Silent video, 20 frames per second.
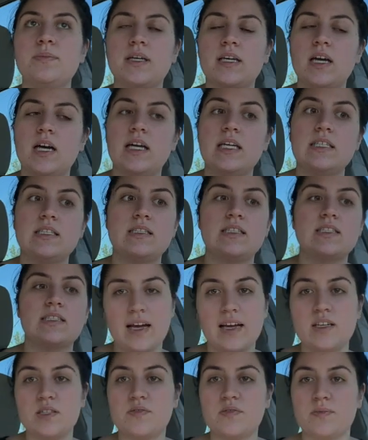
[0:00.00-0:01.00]
Because
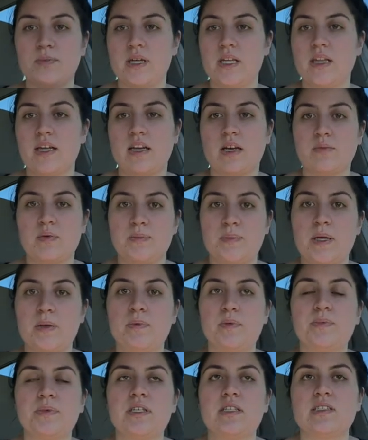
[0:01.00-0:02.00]
I guess for me, like, I'm a
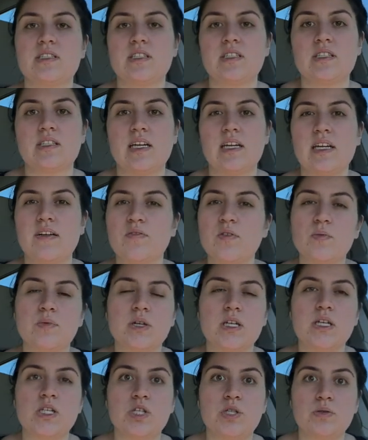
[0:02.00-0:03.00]
people pleaser and I never
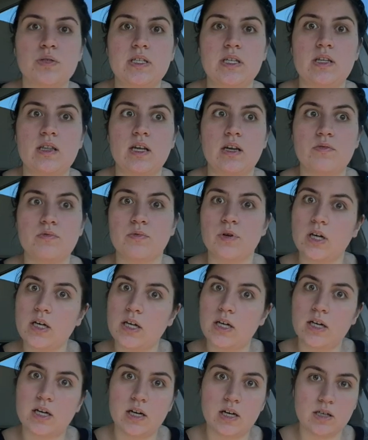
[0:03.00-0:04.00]
want to do anything wrong.
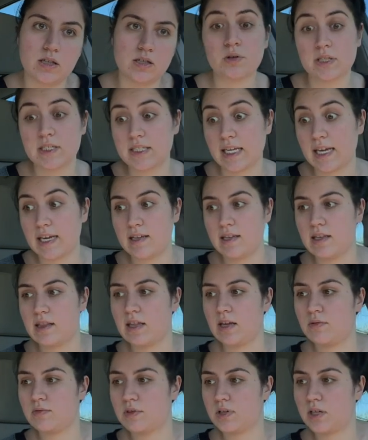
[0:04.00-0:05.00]
wrong or say
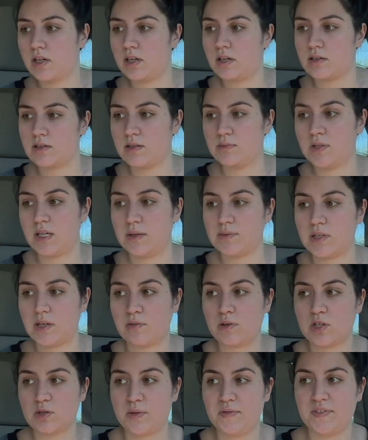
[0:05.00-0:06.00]
anything wrong. Sometimes I
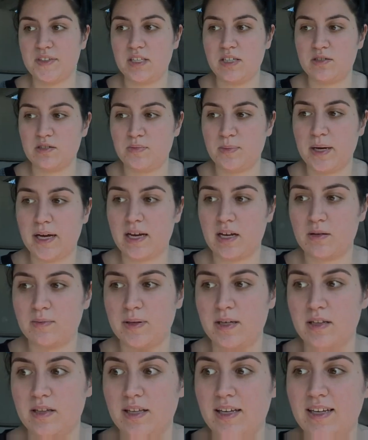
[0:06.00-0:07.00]
watch my videos back
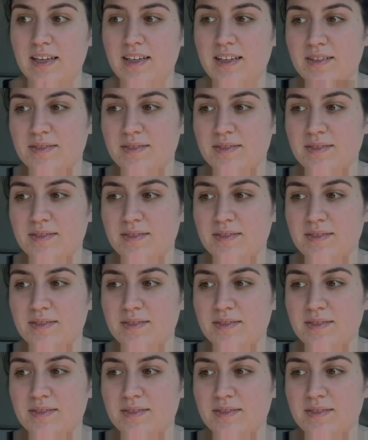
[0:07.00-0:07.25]
being like,